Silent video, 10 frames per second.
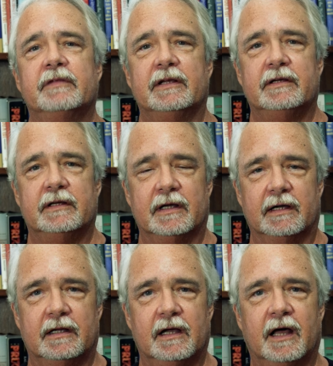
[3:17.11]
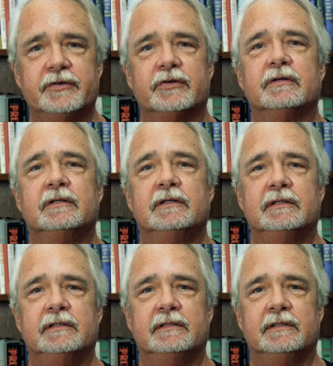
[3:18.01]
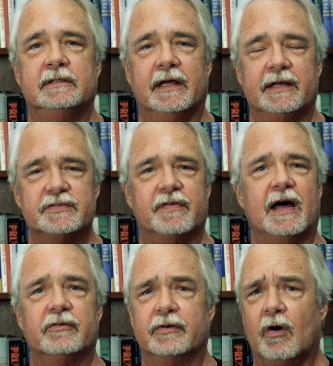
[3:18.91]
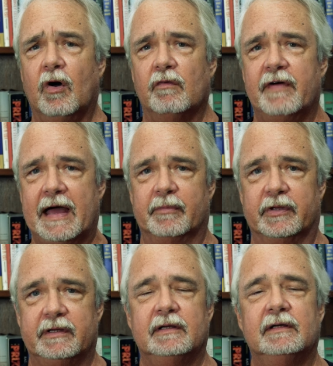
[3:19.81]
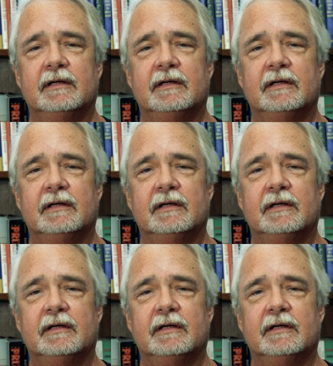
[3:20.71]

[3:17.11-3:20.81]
then Hunter and his father and the whole family